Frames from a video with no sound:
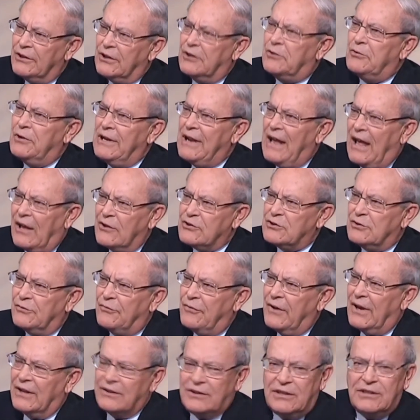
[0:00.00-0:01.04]
The greenhouse
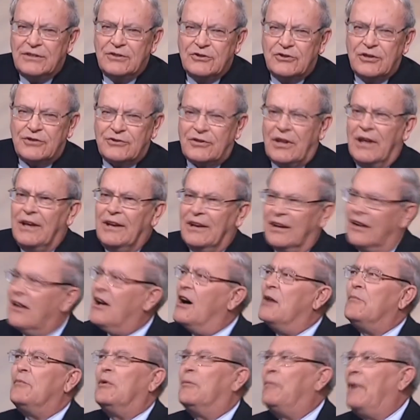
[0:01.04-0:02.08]
effect didn't just
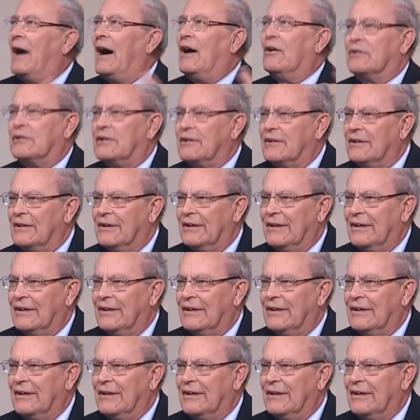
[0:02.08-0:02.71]
come about.